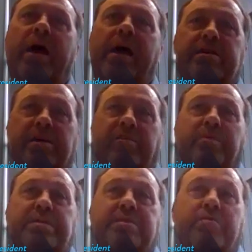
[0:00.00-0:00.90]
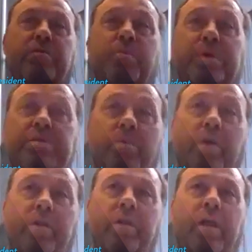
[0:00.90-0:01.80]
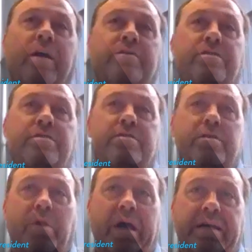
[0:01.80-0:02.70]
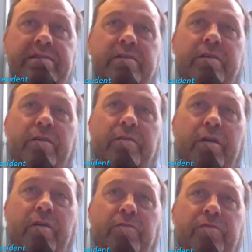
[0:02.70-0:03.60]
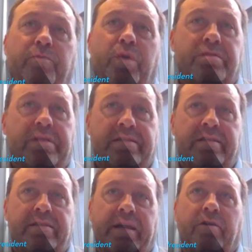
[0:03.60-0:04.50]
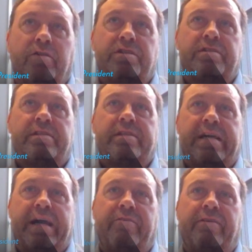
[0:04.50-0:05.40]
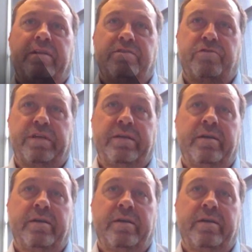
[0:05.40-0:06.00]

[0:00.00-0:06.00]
HF Mixing Group is one of the largest suppliers of processing technology to the tire industry.